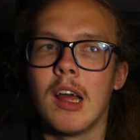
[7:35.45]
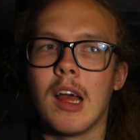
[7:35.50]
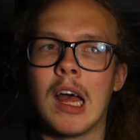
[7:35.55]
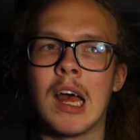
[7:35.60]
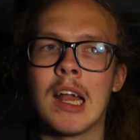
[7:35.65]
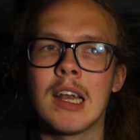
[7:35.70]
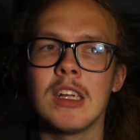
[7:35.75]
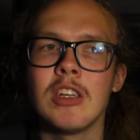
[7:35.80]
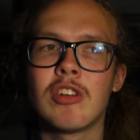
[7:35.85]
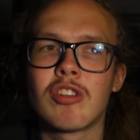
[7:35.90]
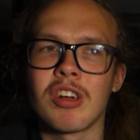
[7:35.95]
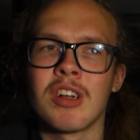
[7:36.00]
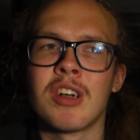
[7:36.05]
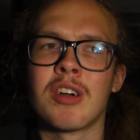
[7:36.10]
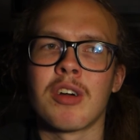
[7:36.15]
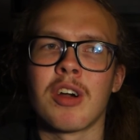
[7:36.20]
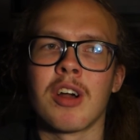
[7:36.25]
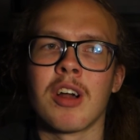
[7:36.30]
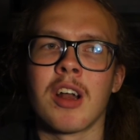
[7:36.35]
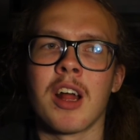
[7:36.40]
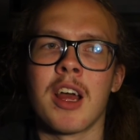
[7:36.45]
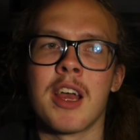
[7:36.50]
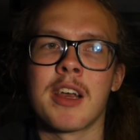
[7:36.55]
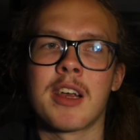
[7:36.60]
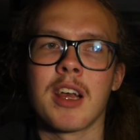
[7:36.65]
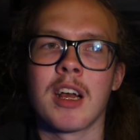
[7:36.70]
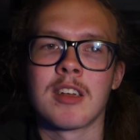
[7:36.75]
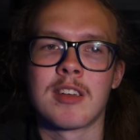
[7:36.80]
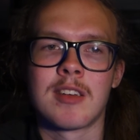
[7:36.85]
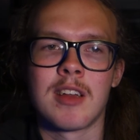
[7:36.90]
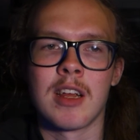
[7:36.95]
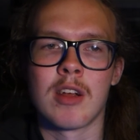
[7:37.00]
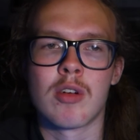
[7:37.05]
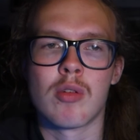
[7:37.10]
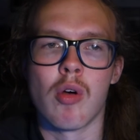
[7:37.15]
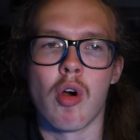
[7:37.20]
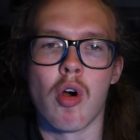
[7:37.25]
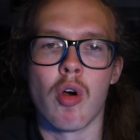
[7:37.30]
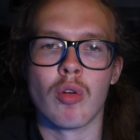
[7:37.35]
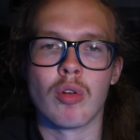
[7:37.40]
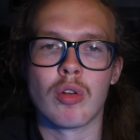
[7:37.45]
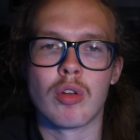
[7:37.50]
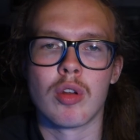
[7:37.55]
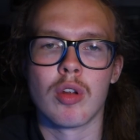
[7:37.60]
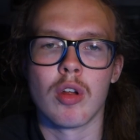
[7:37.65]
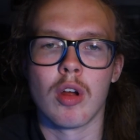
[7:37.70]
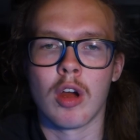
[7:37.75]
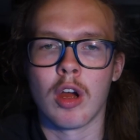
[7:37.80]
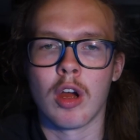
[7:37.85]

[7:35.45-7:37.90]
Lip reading: And in general, like as they quote